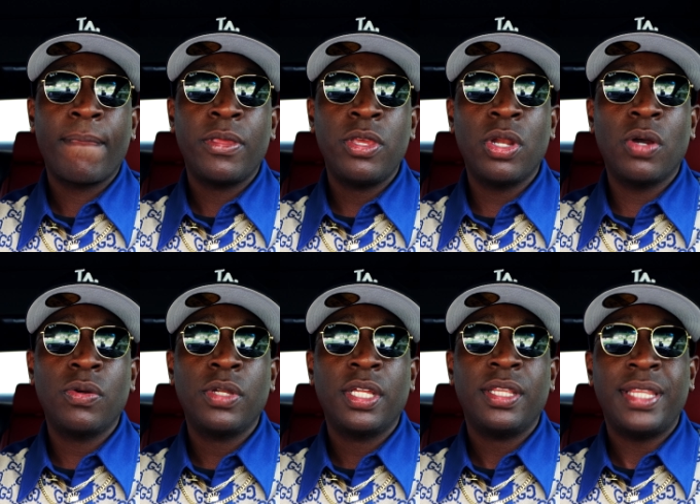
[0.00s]
You know,
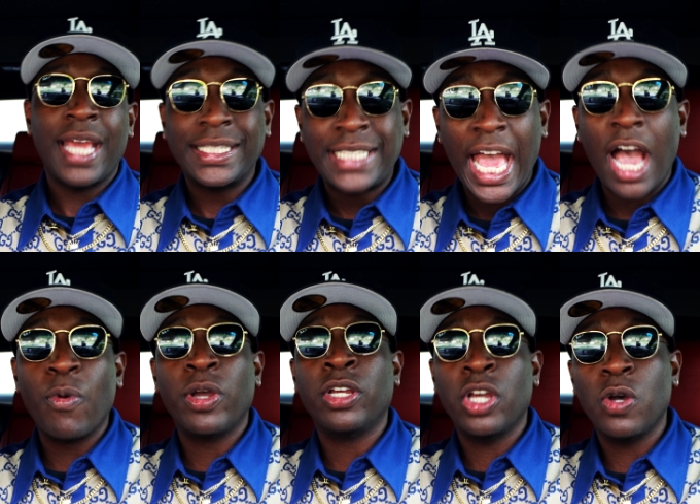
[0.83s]
that's how
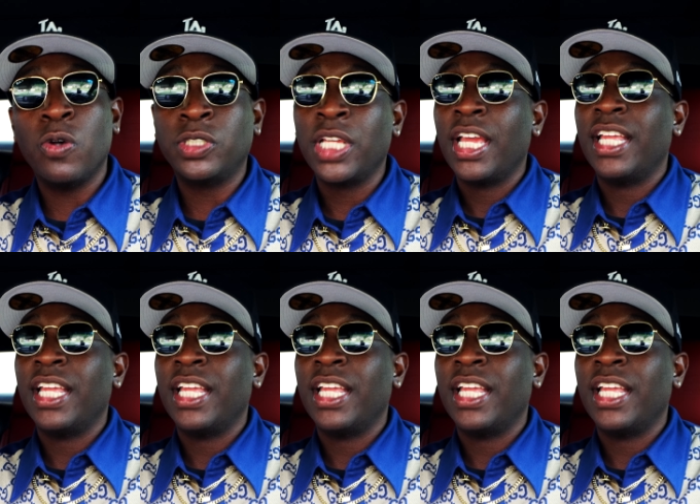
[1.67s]
it goes.